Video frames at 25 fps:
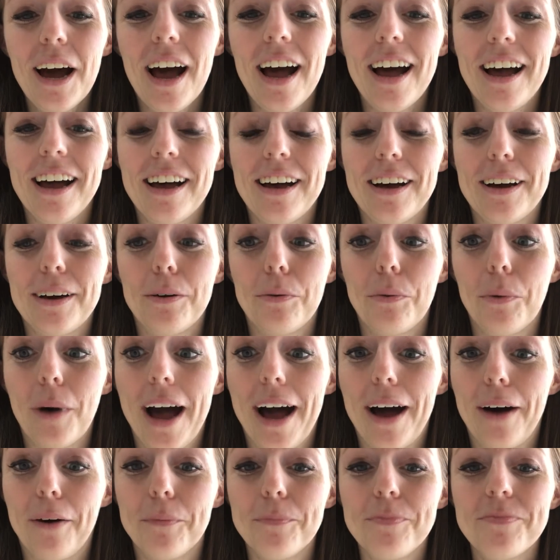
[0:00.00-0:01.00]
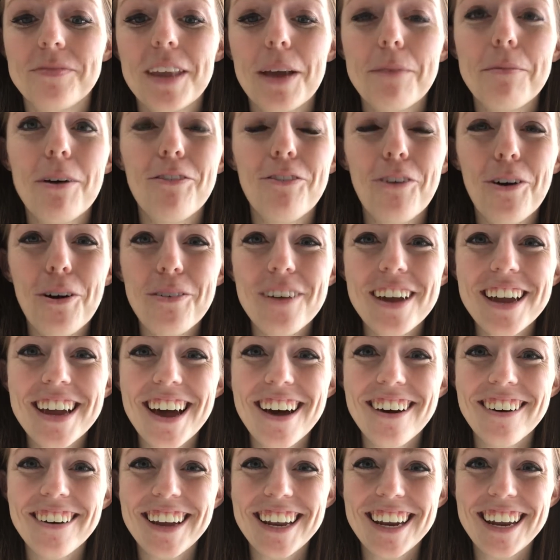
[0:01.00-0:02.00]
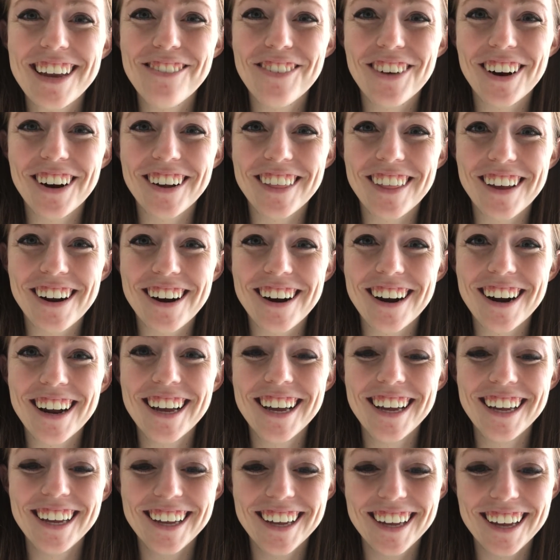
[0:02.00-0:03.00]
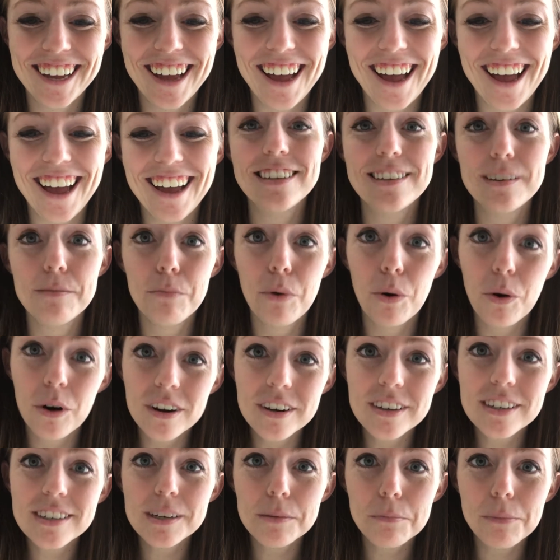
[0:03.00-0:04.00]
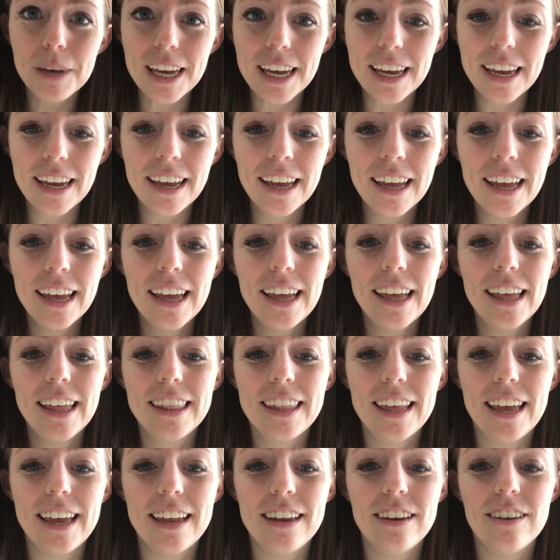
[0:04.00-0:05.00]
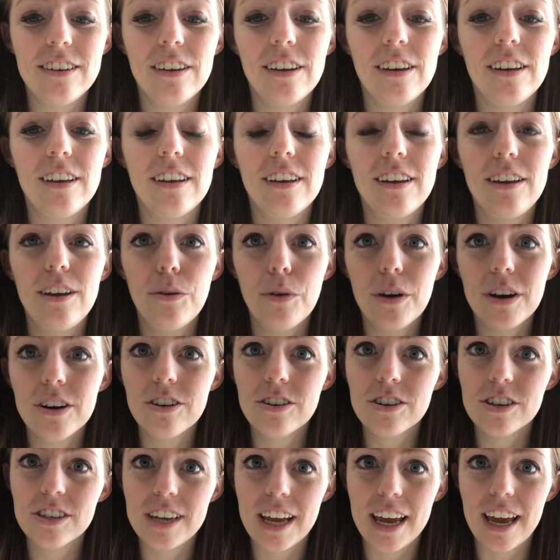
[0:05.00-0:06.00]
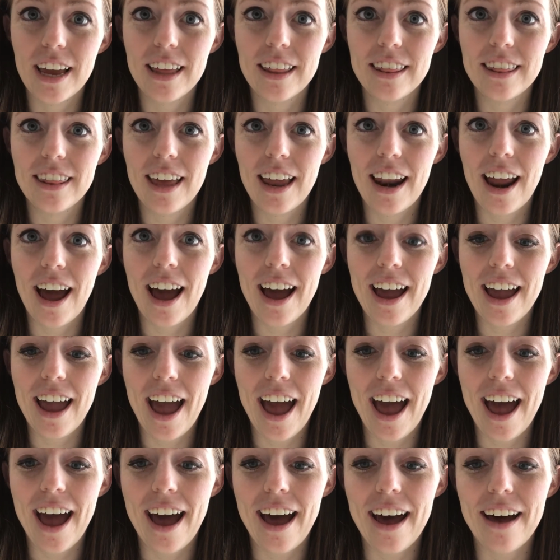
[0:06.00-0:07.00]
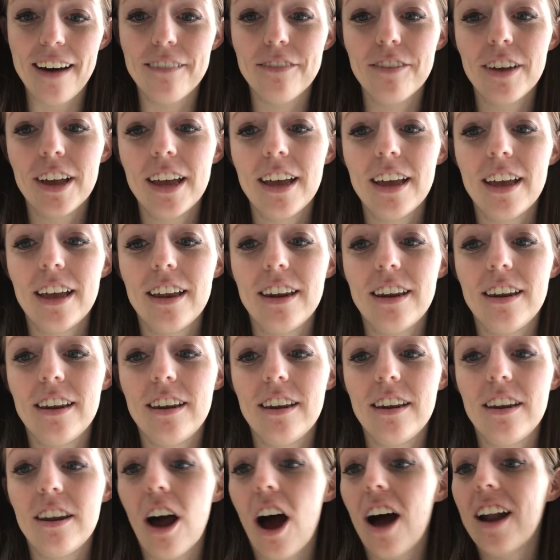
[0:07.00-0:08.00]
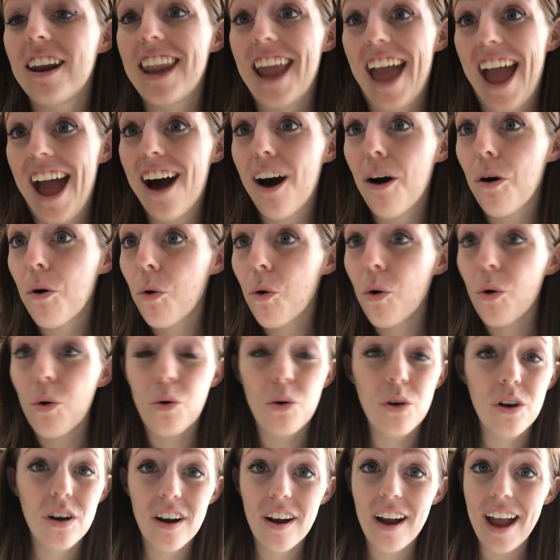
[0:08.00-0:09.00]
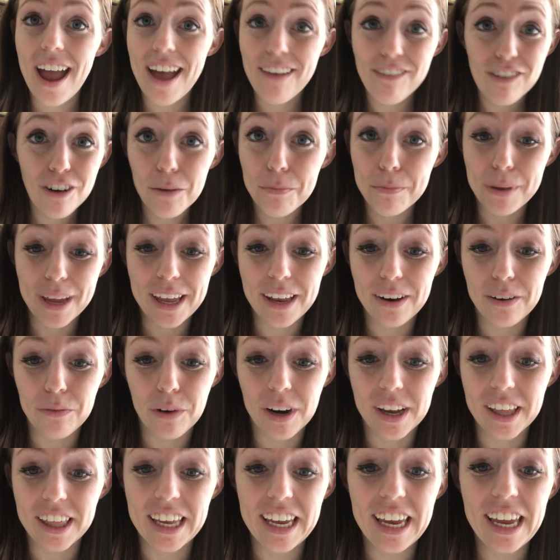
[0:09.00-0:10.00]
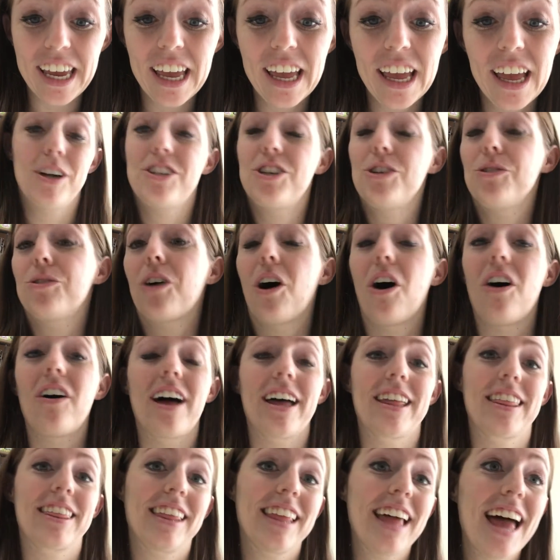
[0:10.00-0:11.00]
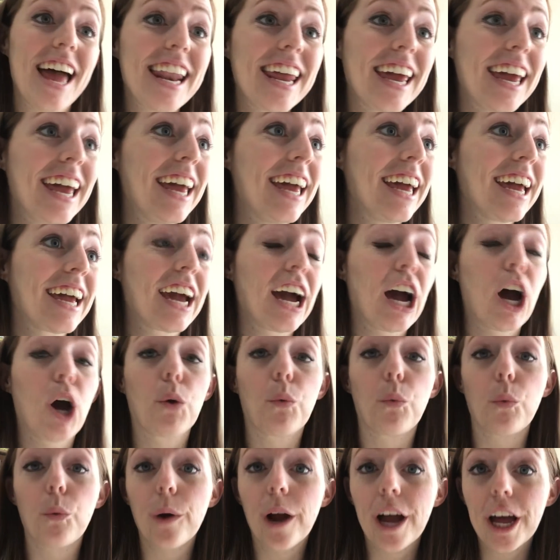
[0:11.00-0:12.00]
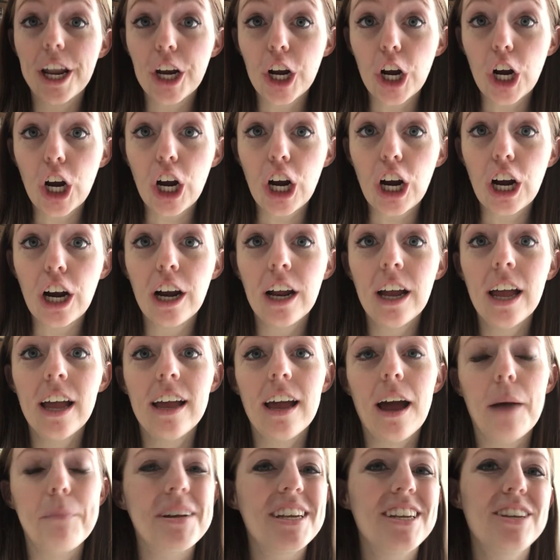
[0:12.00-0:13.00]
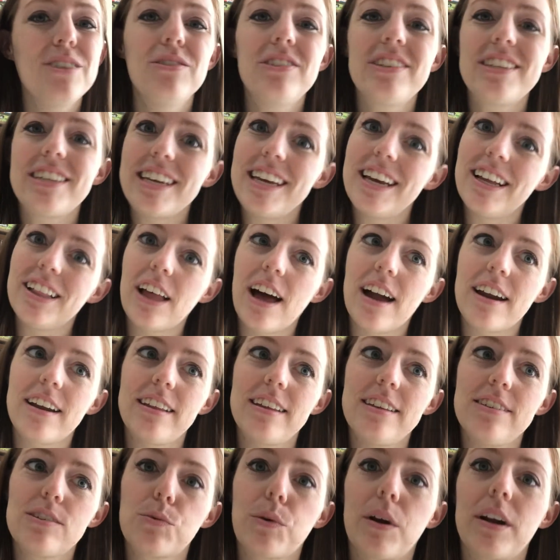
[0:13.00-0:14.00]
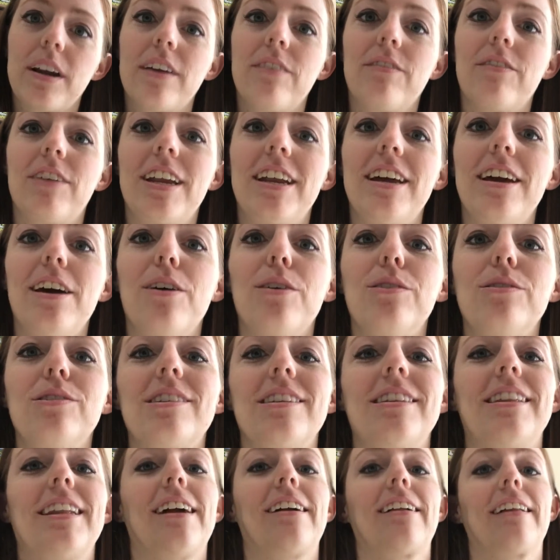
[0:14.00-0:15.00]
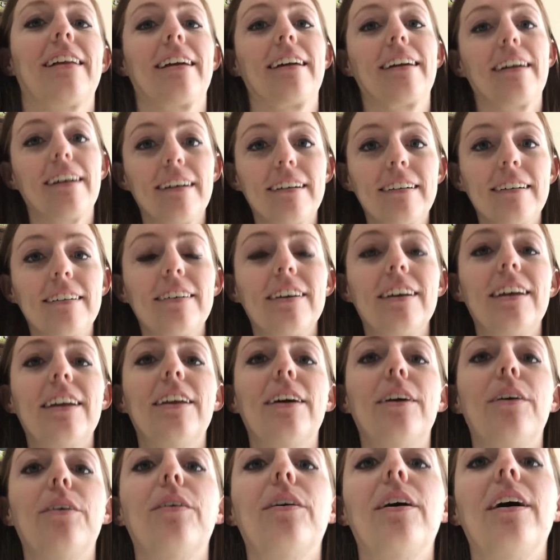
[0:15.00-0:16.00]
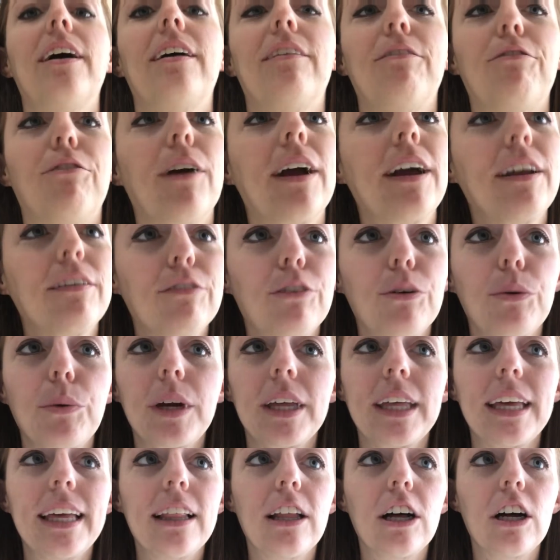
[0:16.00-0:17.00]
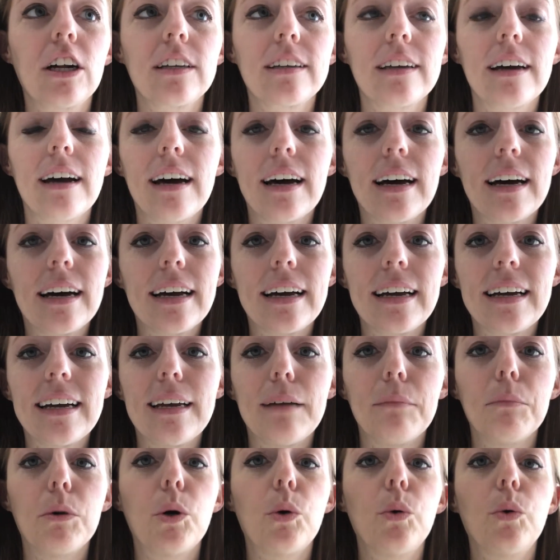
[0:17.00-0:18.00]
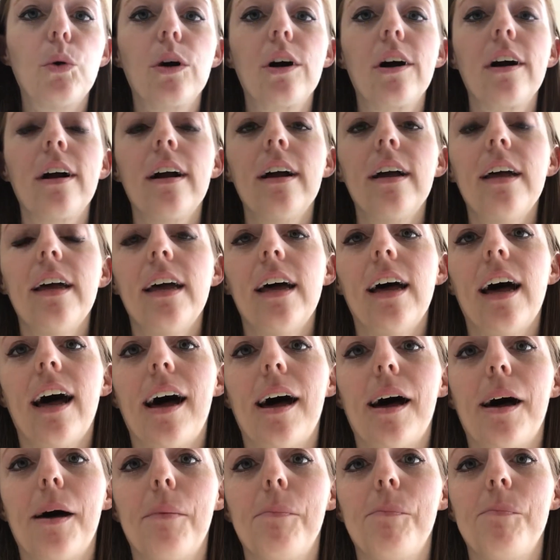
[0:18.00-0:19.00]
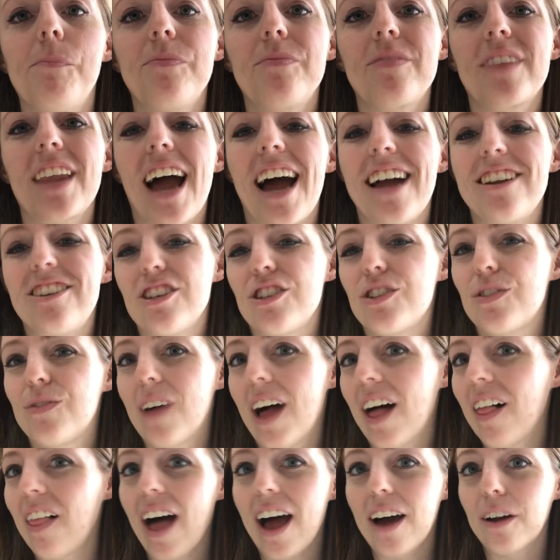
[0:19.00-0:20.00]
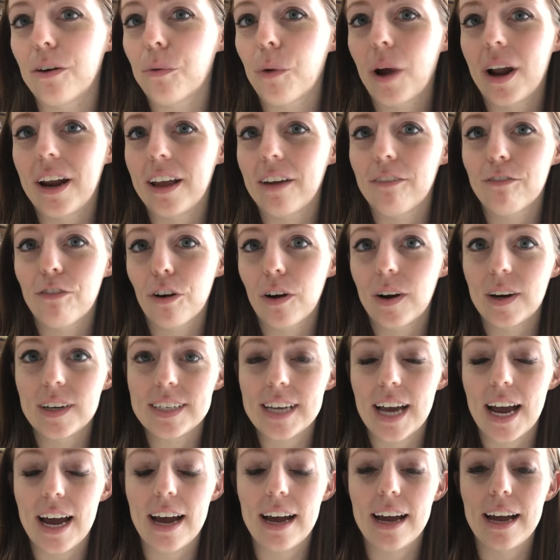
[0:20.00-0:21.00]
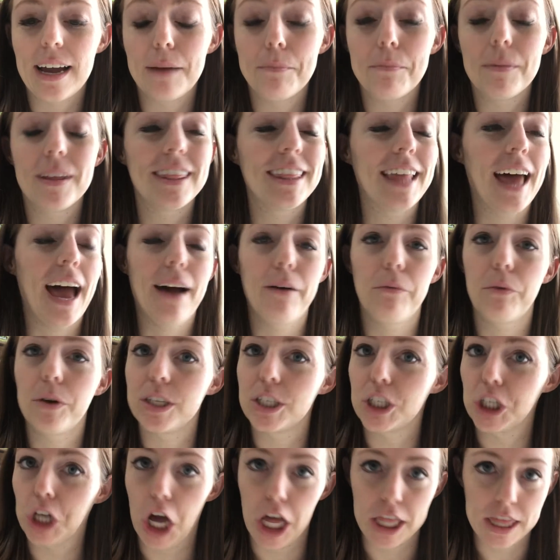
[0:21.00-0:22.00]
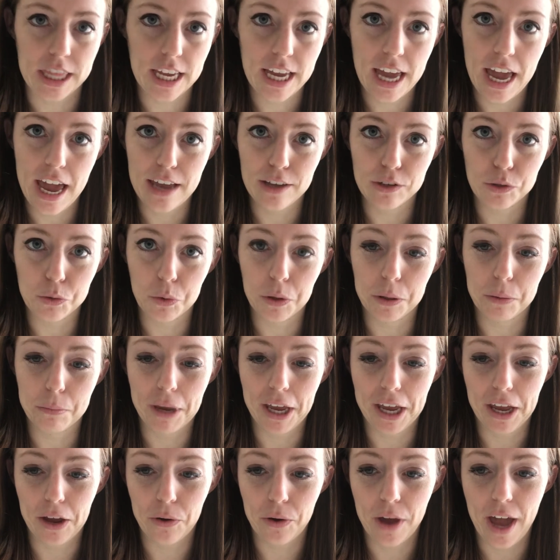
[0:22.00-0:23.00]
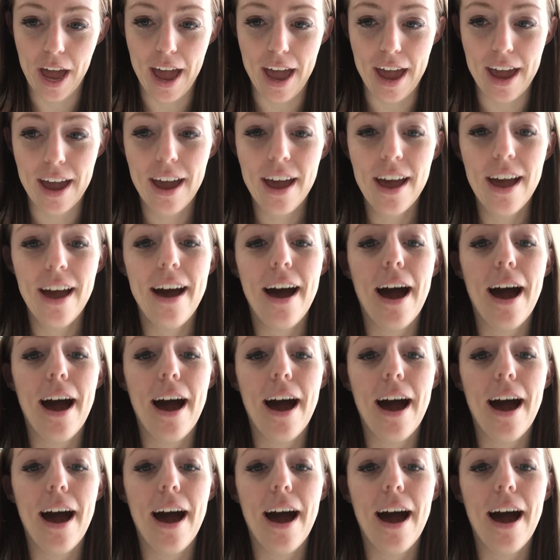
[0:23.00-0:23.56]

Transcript: Oh, wow. Before we go any further, it's important to me that you understand that I have not now or ever been really what you'd call athletic, a runner. I mean, you see a lot of these running videos and they're like, oh, you know, I've ran for a really long time, or I just fell out of running for a time. That was not the case with me, okay?